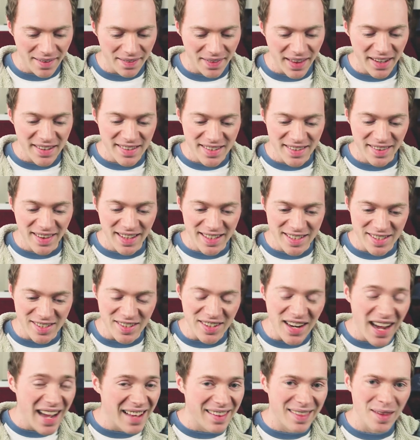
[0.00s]
that's
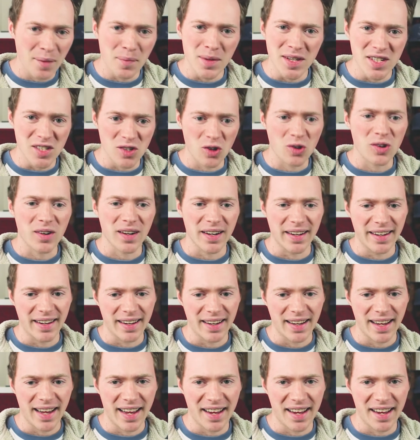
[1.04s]
not the majority,